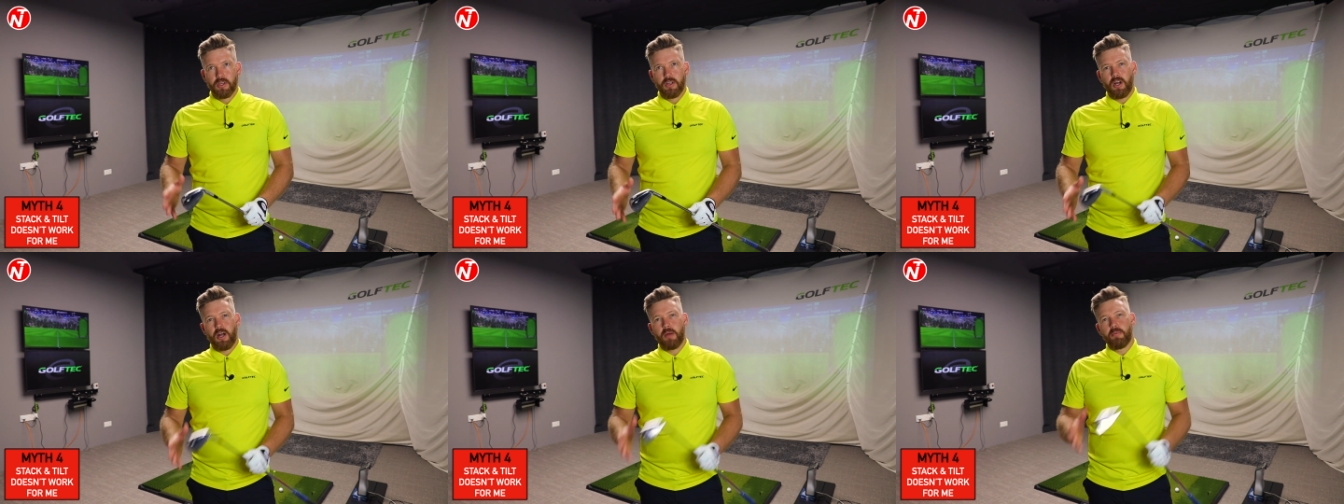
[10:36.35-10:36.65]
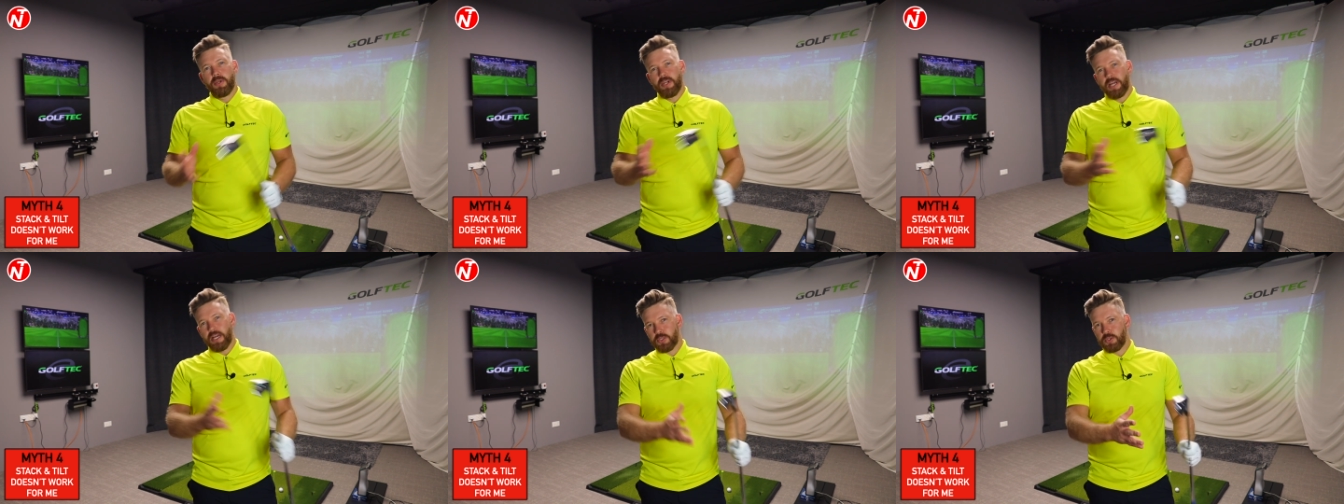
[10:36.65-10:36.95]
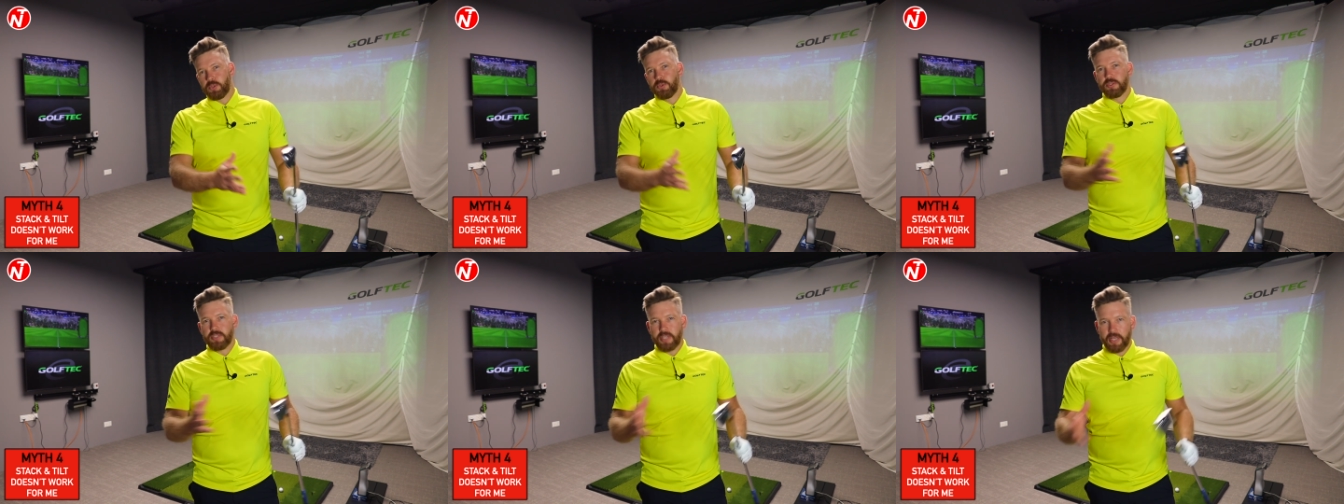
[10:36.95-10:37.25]
I'm a
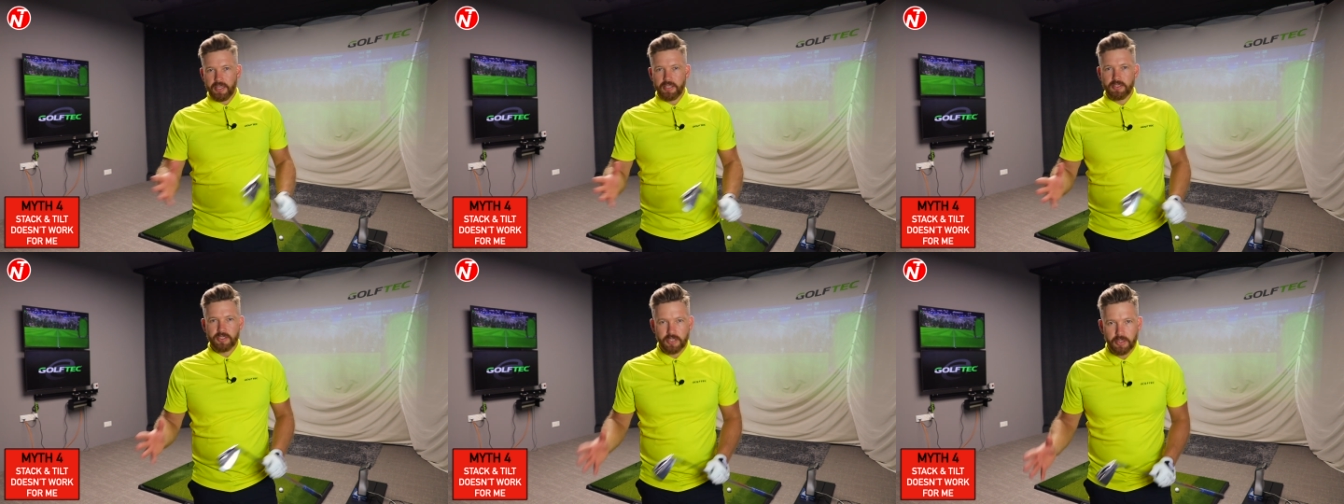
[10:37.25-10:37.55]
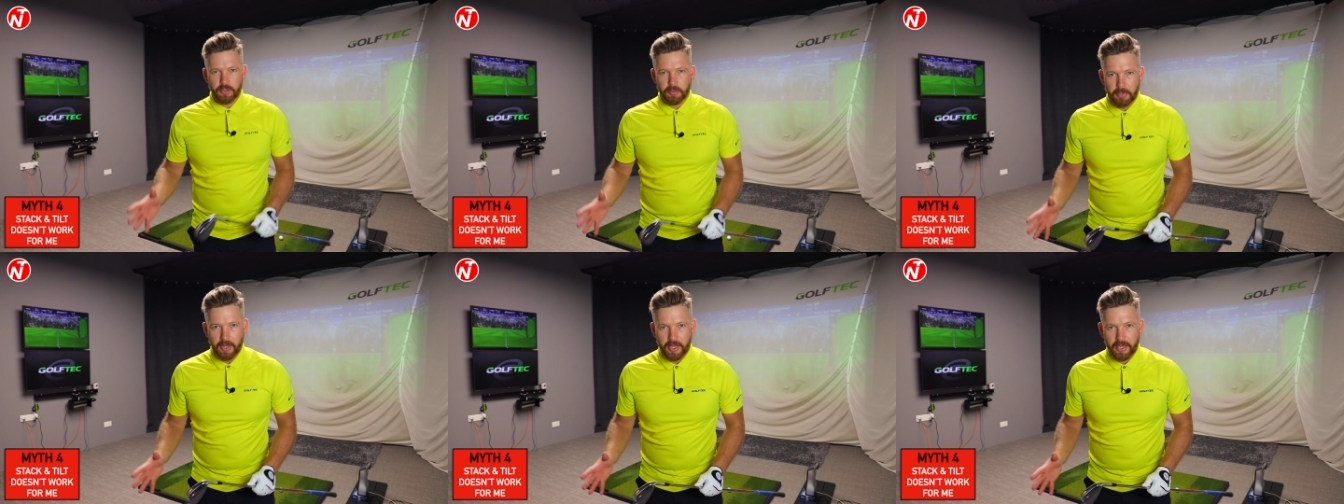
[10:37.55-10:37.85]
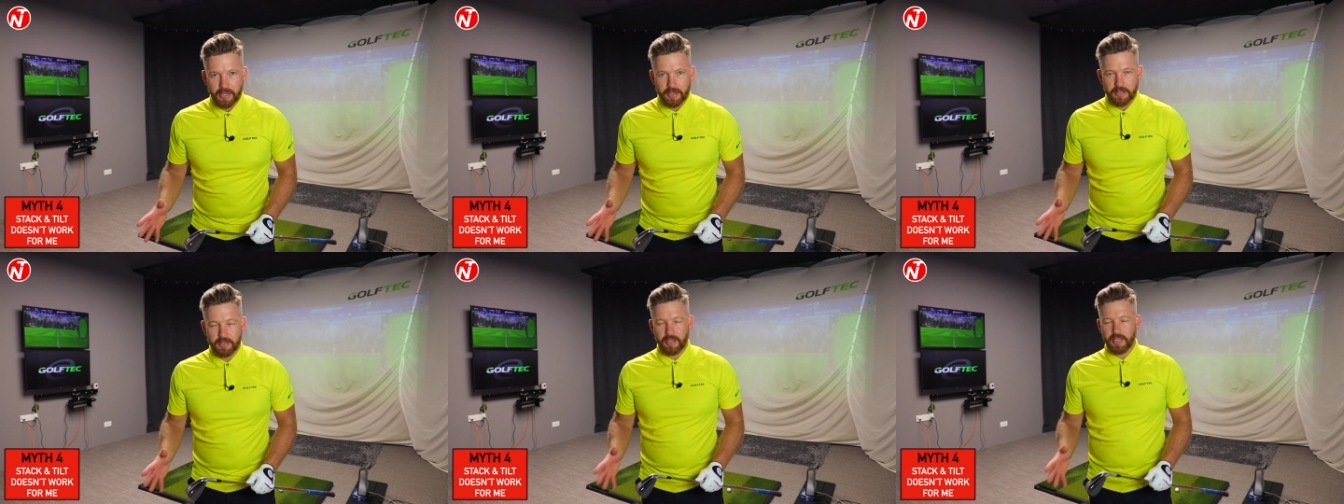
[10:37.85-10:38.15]
natural stack and tilt
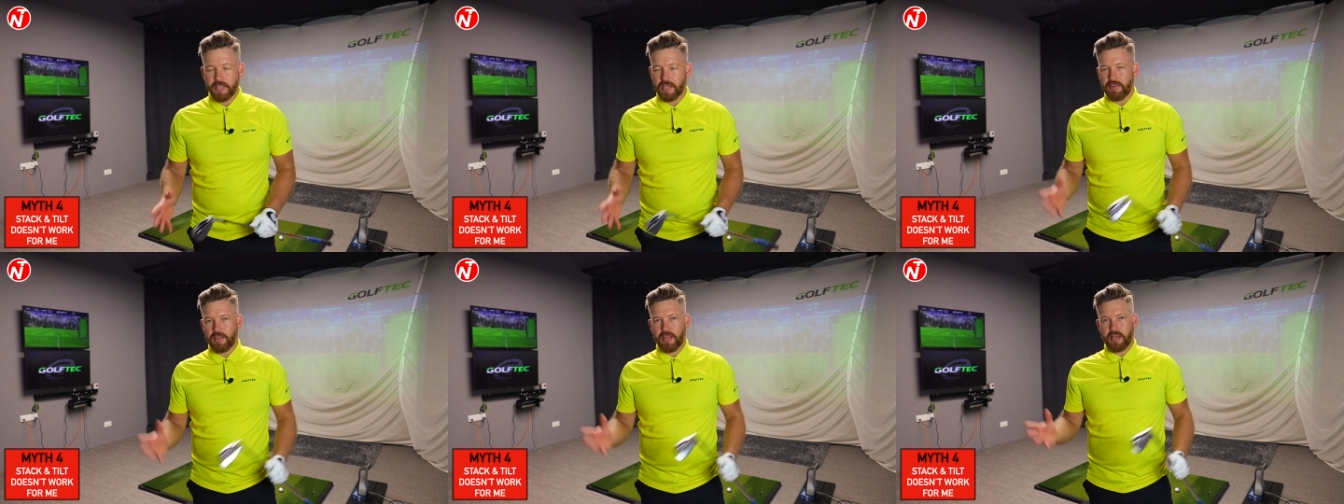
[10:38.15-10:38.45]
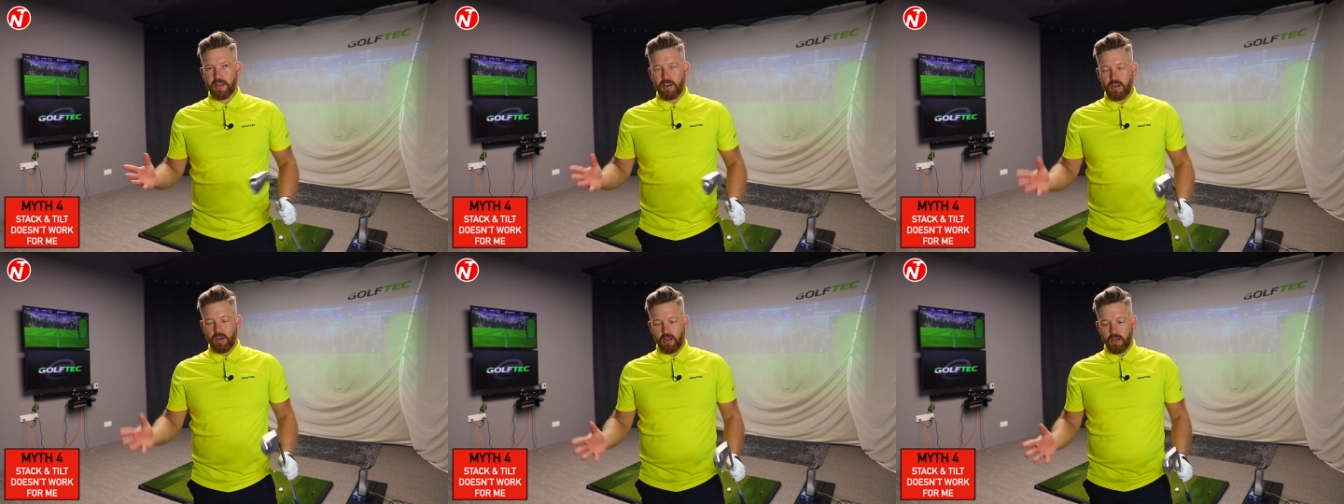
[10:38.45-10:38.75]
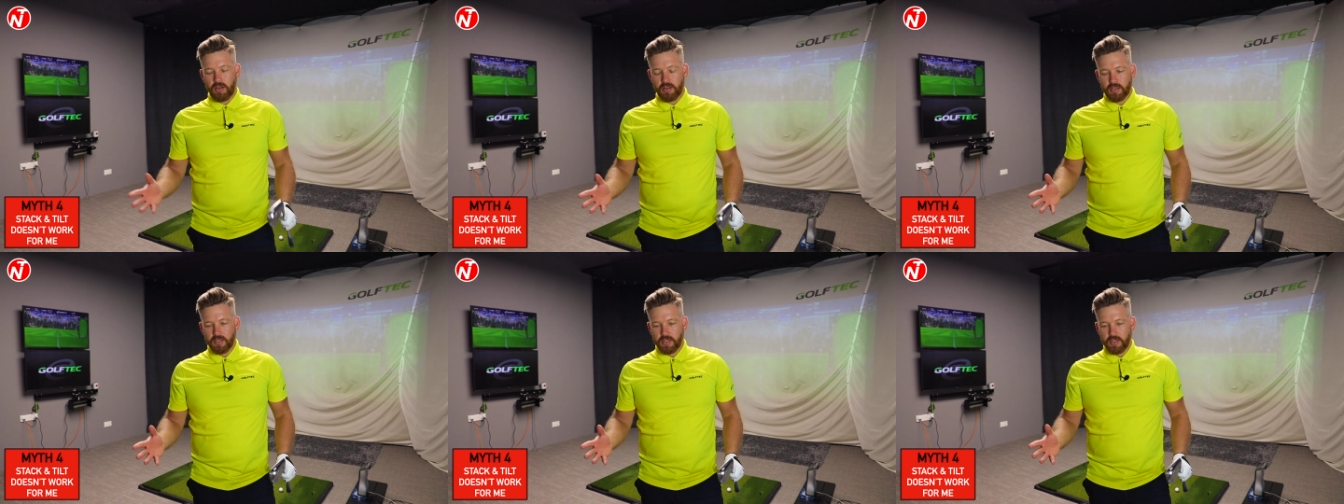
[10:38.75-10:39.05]
player. I get that a
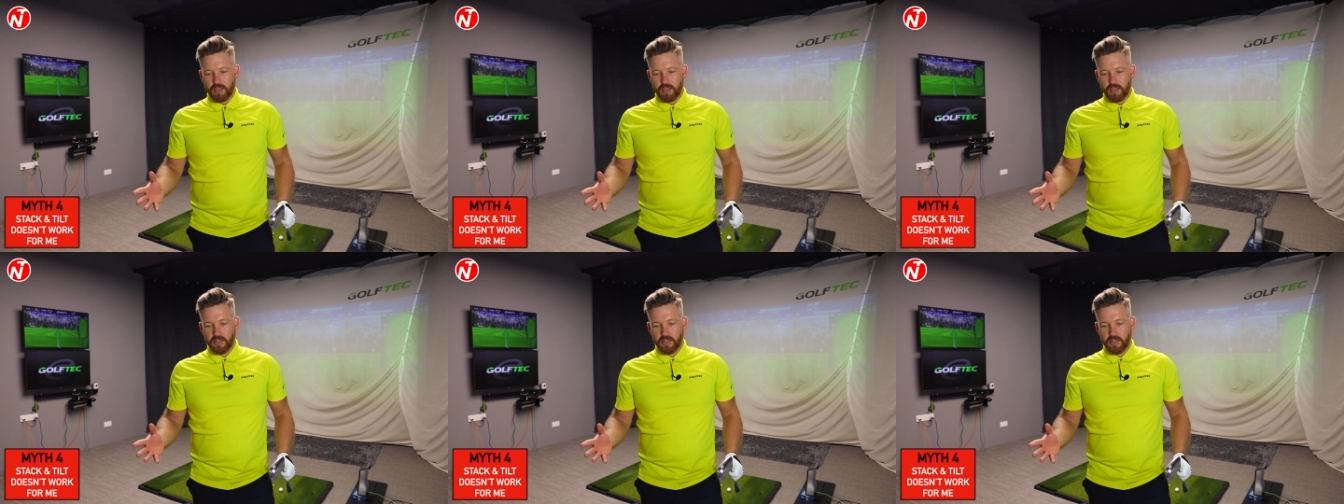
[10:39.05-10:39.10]
lot.